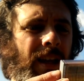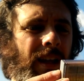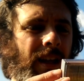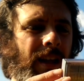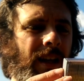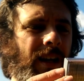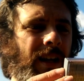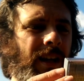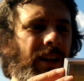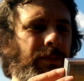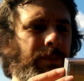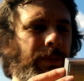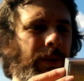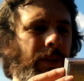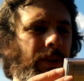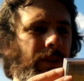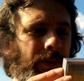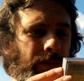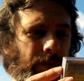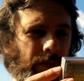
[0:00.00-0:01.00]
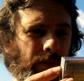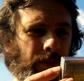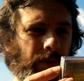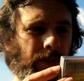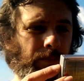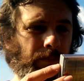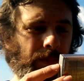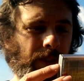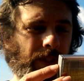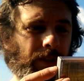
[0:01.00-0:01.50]
It's because
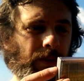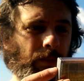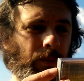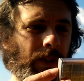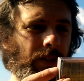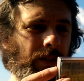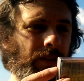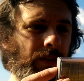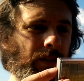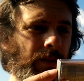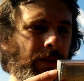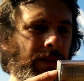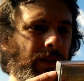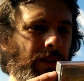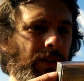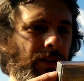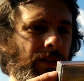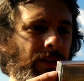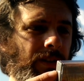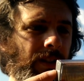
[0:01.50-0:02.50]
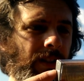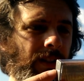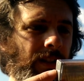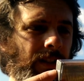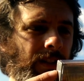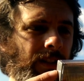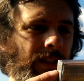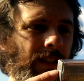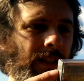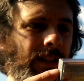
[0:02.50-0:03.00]
Mr. Winner 2, Gunter
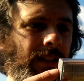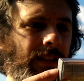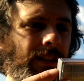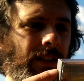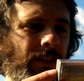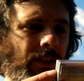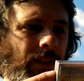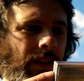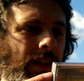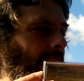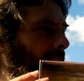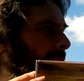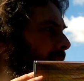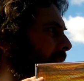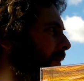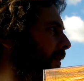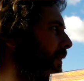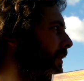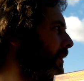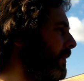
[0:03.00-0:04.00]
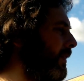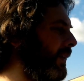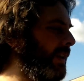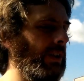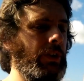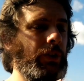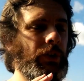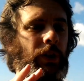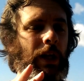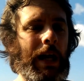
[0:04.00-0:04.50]
Schleins, is on here with the
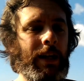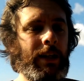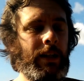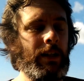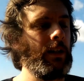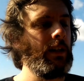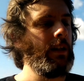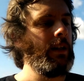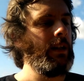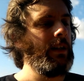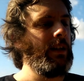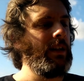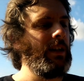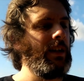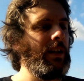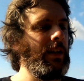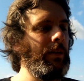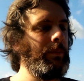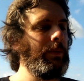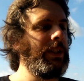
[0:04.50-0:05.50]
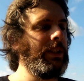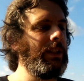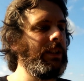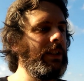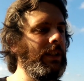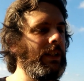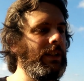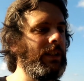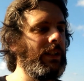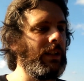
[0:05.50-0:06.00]
first track. And Mr.
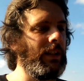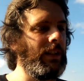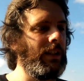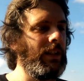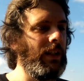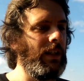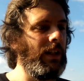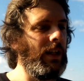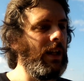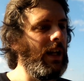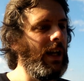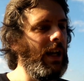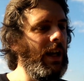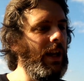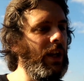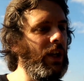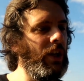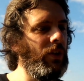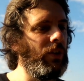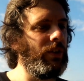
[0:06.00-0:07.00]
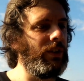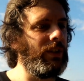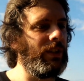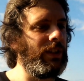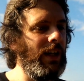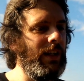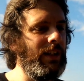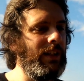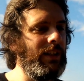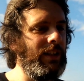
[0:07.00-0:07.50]
Sick Sick,
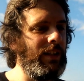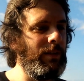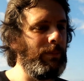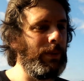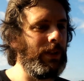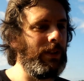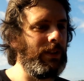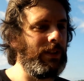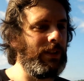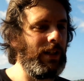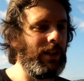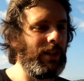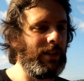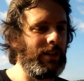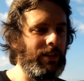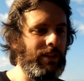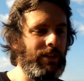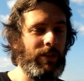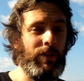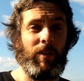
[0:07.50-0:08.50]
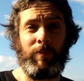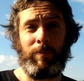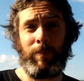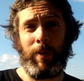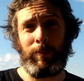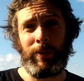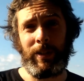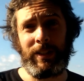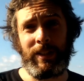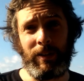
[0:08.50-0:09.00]
herringgunter Sachen, well, I've
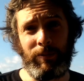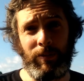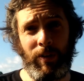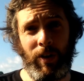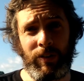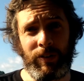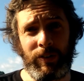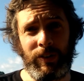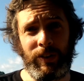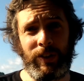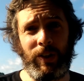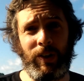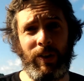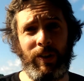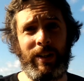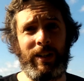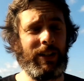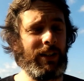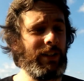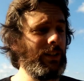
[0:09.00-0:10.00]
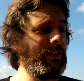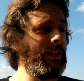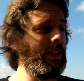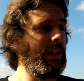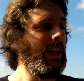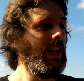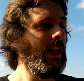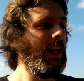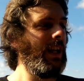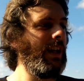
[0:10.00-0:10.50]
probably said wrong, sorry Daniel,
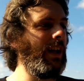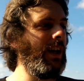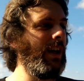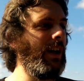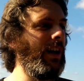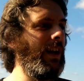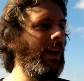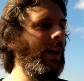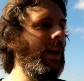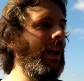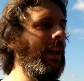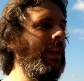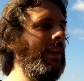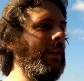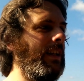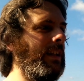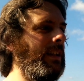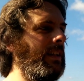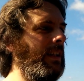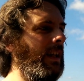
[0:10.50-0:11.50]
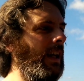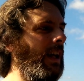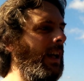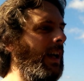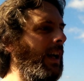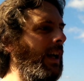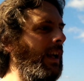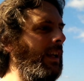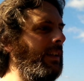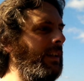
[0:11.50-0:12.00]
End It.
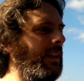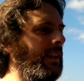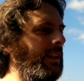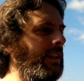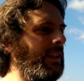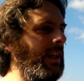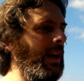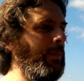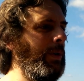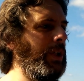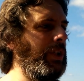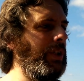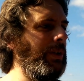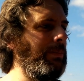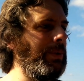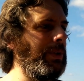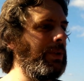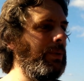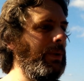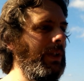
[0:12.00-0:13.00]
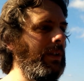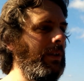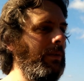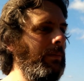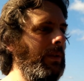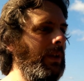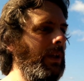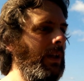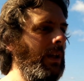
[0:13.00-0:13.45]
And sandwiched in between them...